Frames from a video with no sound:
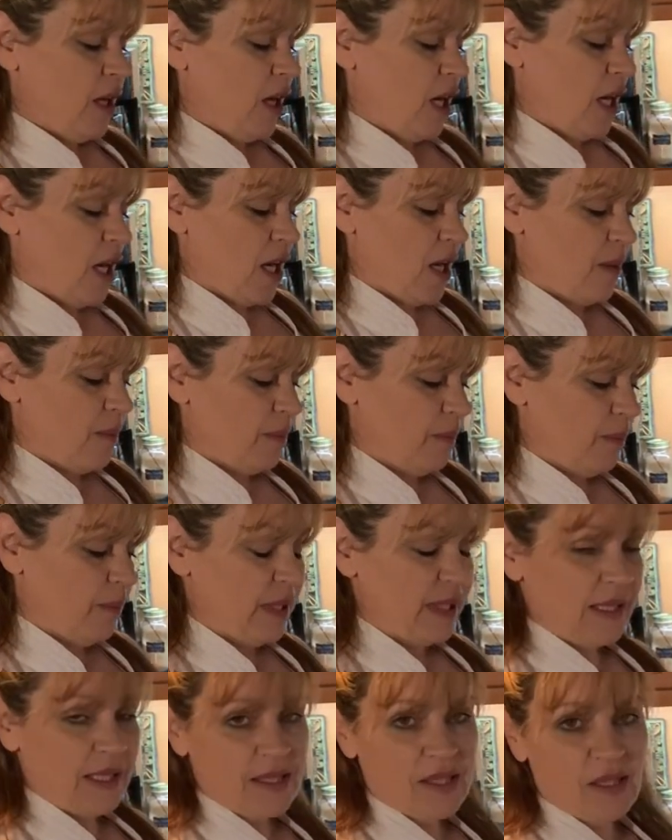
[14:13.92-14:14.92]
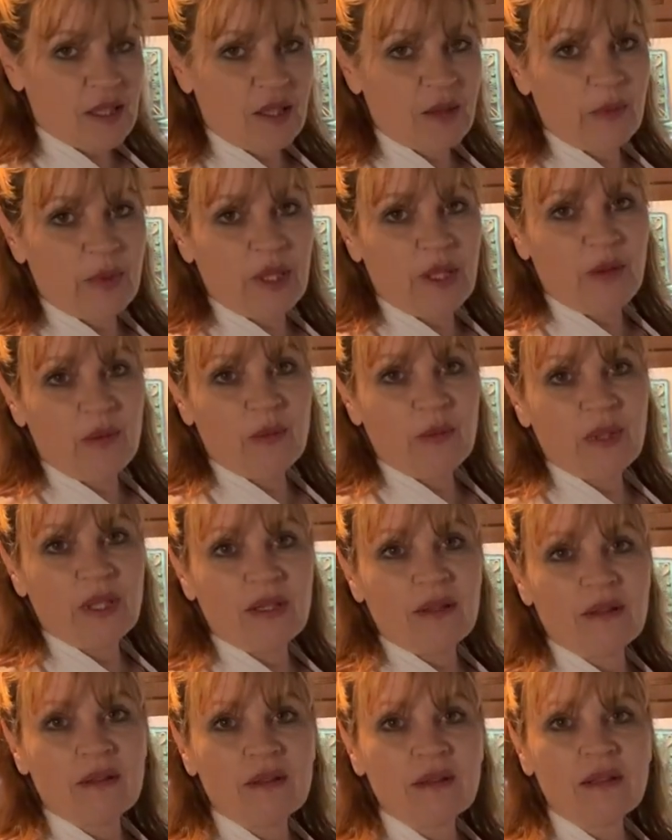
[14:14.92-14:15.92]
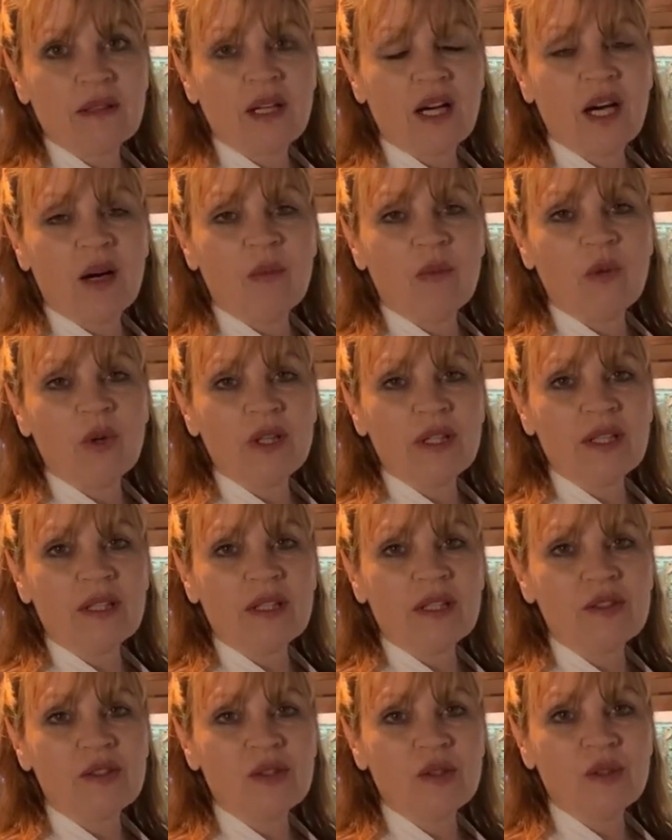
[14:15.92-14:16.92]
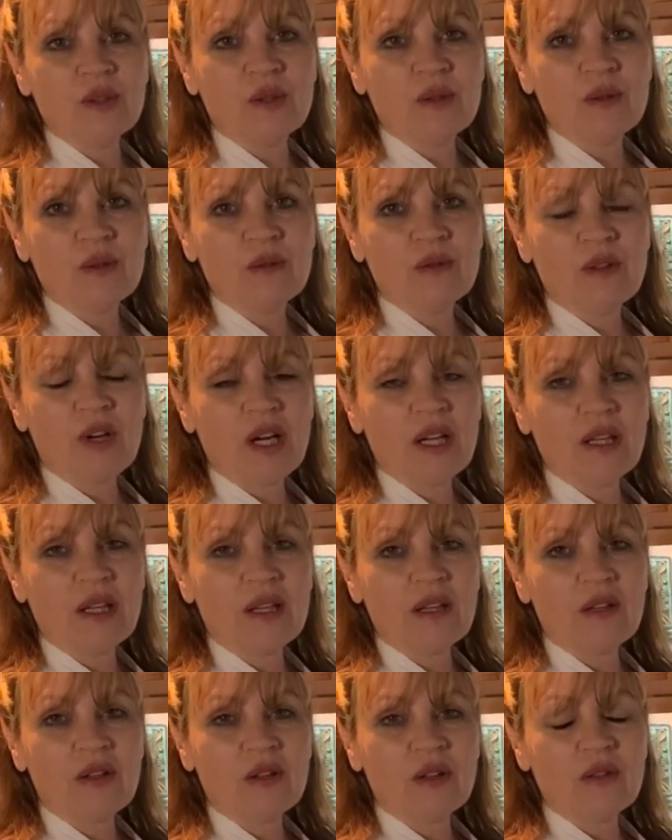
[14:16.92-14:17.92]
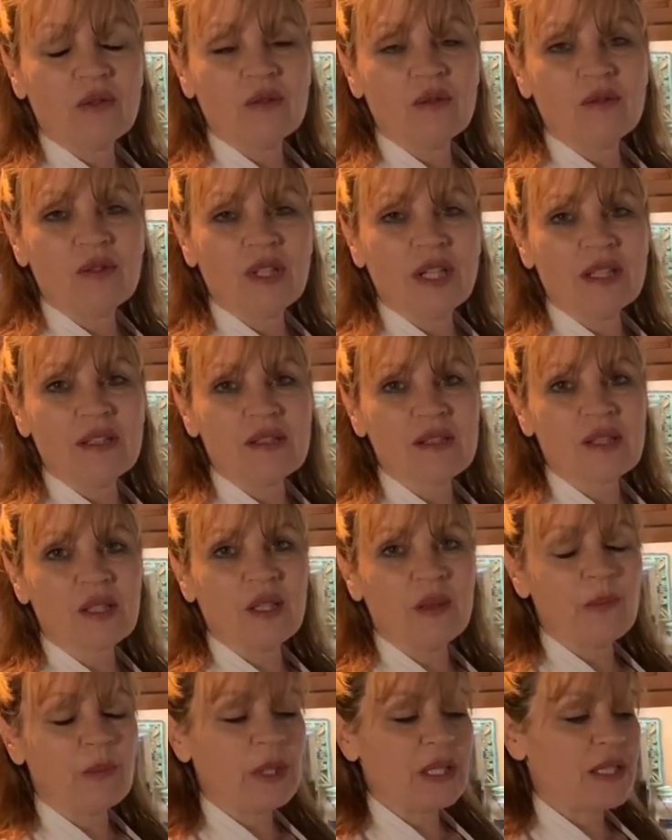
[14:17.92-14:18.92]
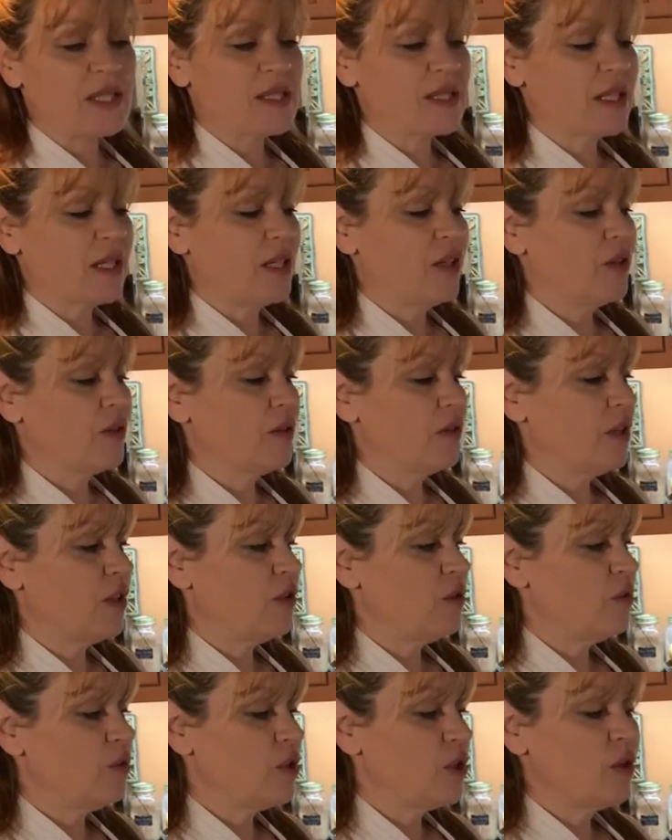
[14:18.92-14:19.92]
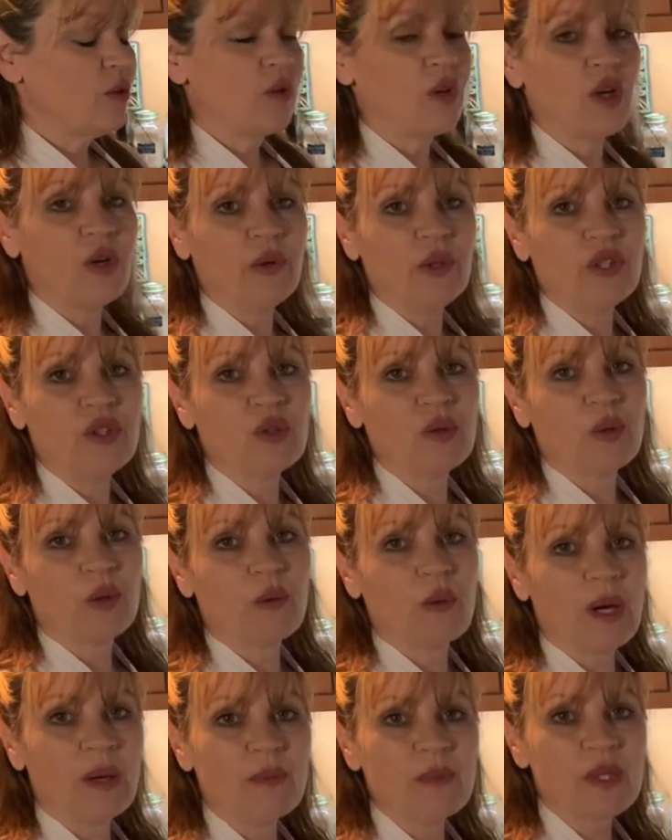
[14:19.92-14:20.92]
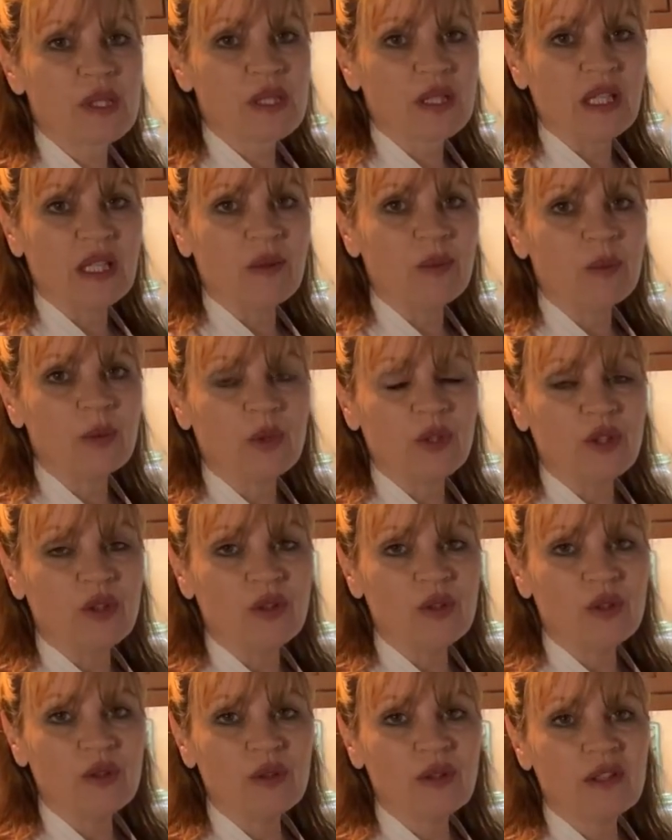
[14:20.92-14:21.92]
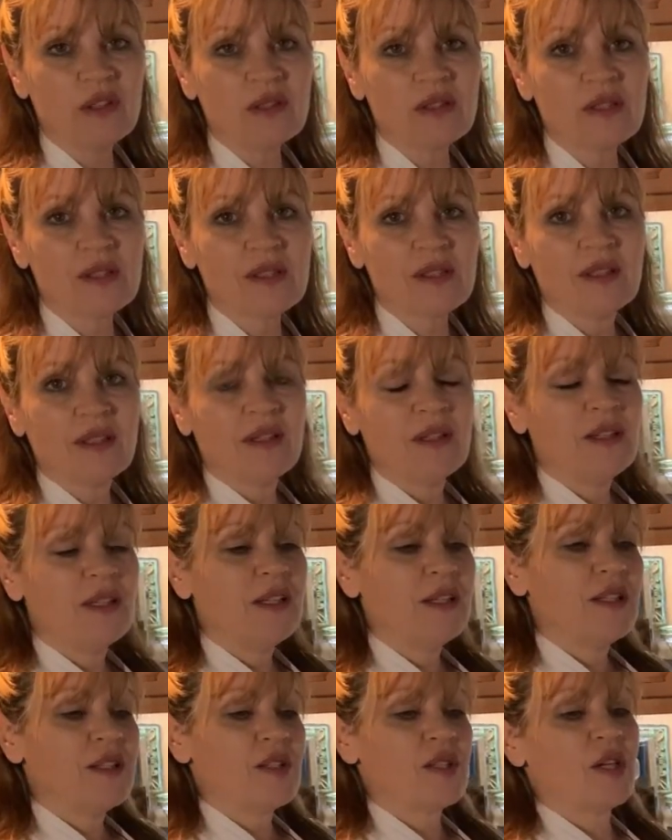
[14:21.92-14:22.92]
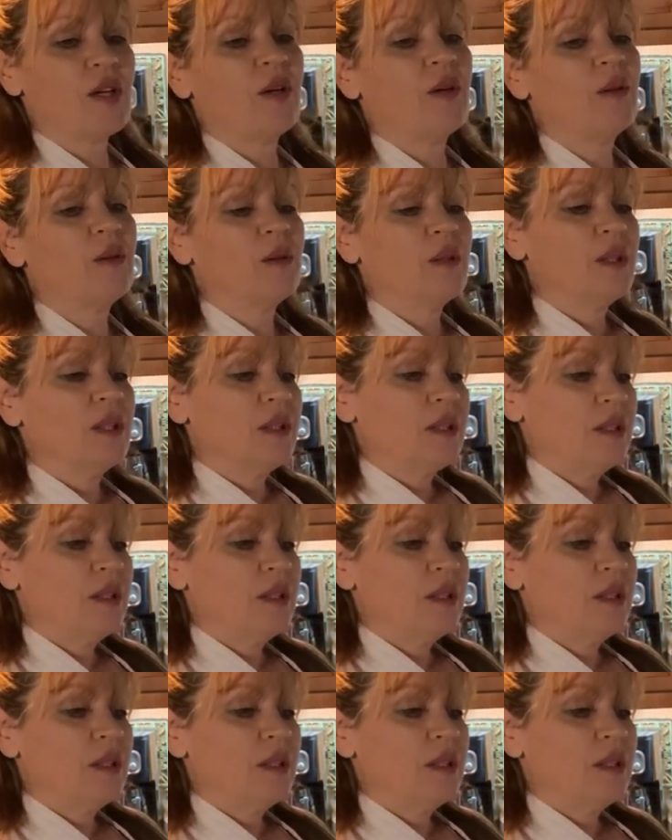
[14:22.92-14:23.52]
but that's got to be when I'm willing to not get a good night's sleep, because I hear that you don't go into a REM sleep when you do this. So,